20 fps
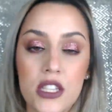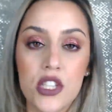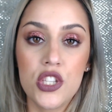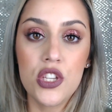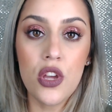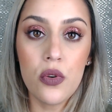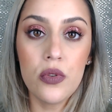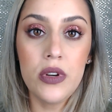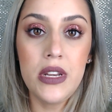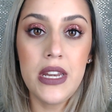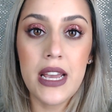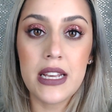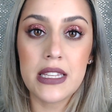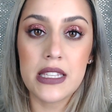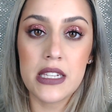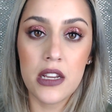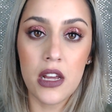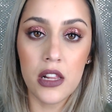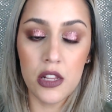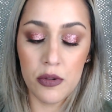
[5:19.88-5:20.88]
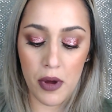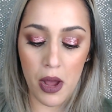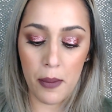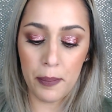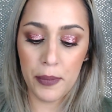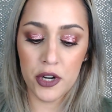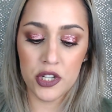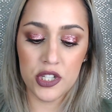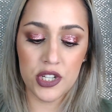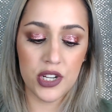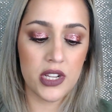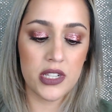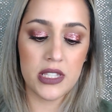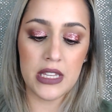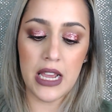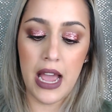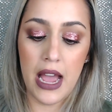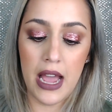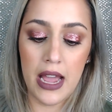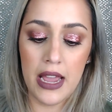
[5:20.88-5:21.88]
So next Colourpop purchase,
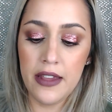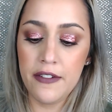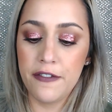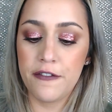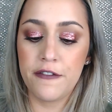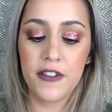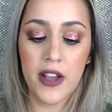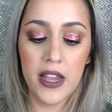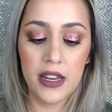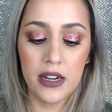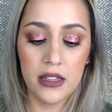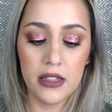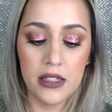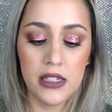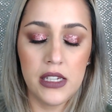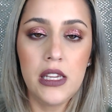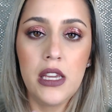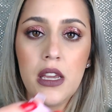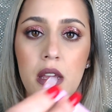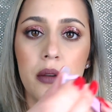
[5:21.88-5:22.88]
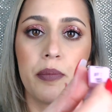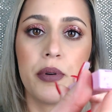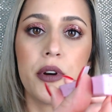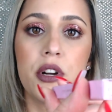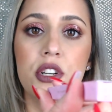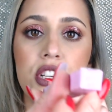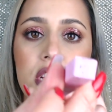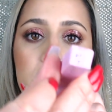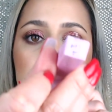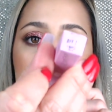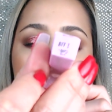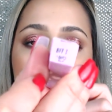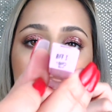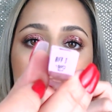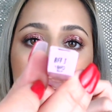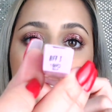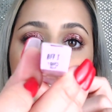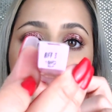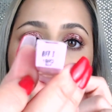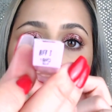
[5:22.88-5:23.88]
I finally purchased
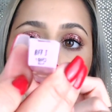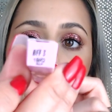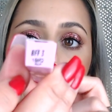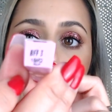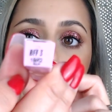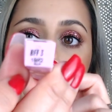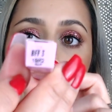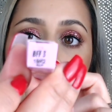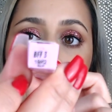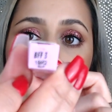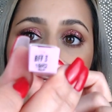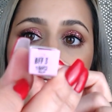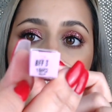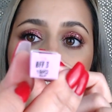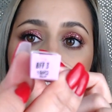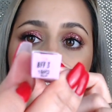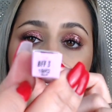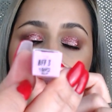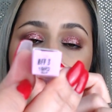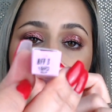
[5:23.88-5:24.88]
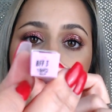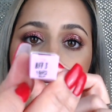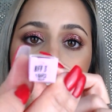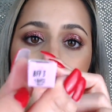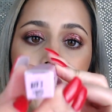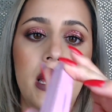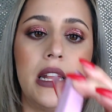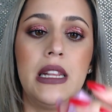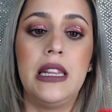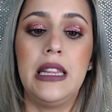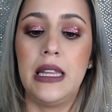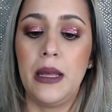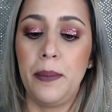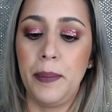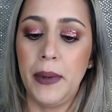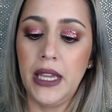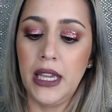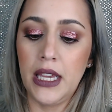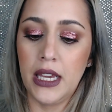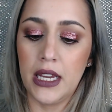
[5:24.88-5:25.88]
the BFF3
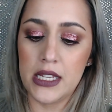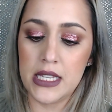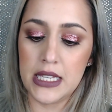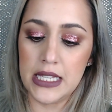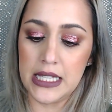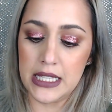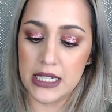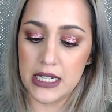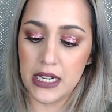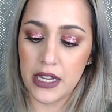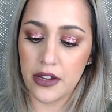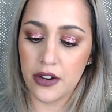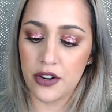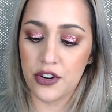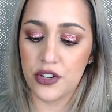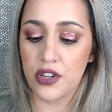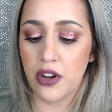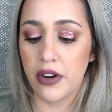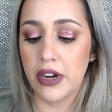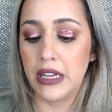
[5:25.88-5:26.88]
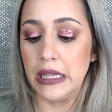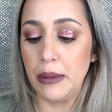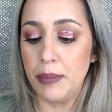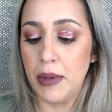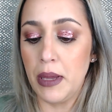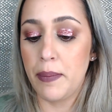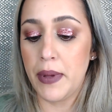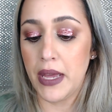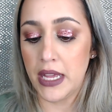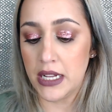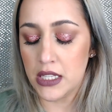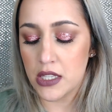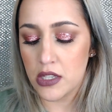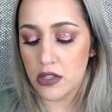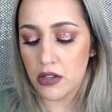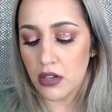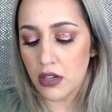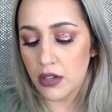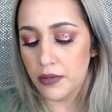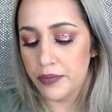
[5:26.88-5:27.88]
lippy stick, or sorry, lippy
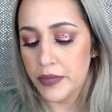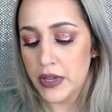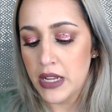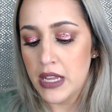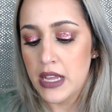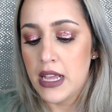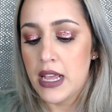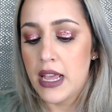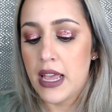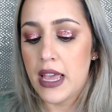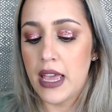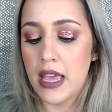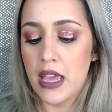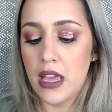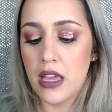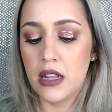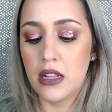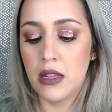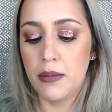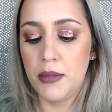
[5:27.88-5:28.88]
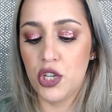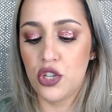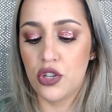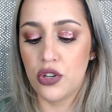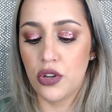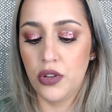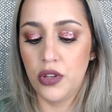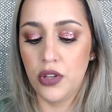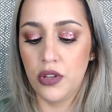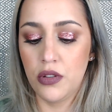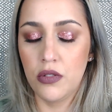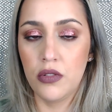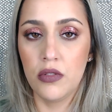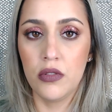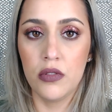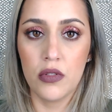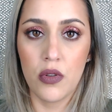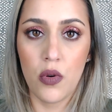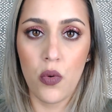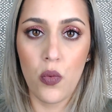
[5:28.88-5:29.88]
pencil, and let me show you
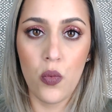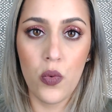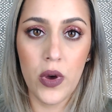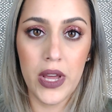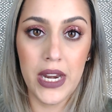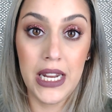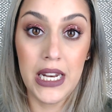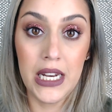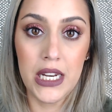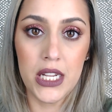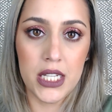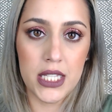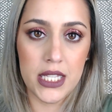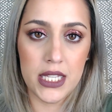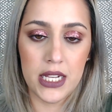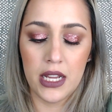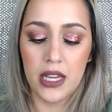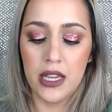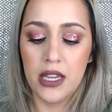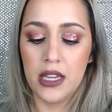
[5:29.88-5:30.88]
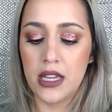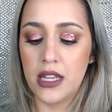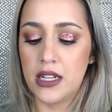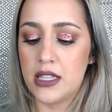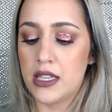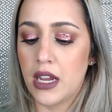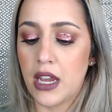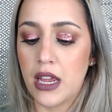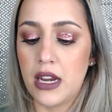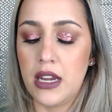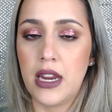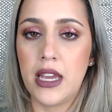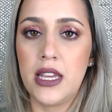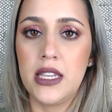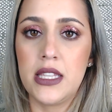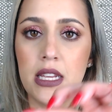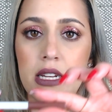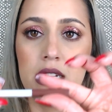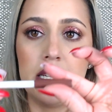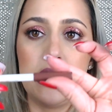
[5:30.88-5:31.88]
what it looks like. It's like a
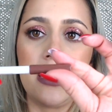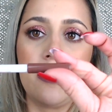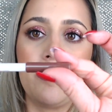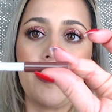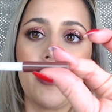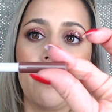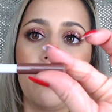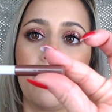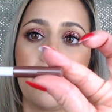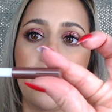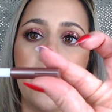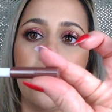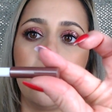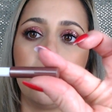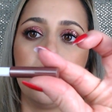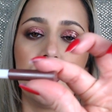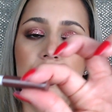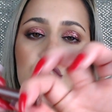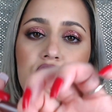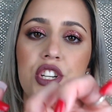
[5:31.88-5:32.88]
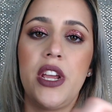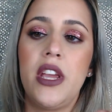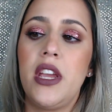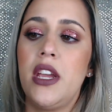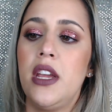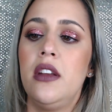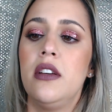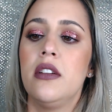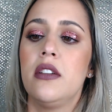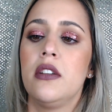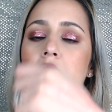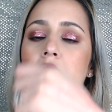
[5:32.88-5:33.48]
nice deep brown shade.